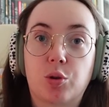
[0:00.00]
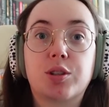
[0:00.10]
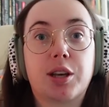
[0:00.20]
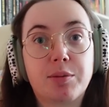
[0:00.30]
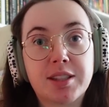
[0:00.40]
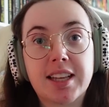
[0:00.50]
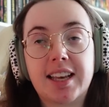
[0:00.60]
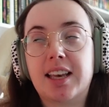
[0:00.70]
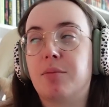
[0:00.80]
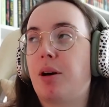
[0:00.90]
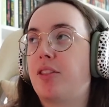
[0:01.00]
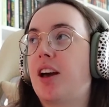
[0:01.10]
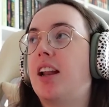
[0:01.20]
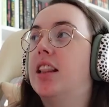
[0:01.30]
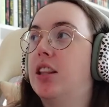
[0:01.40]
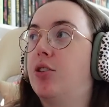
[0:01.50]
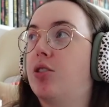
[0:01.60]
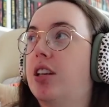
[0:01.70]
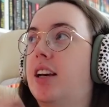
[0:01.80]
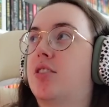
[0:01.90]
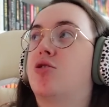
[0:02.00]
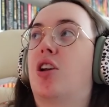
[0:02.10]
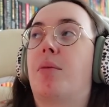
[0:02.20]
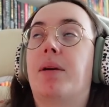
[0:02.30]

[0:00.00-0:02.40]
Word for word: Because I was thinking about that literally yesterday,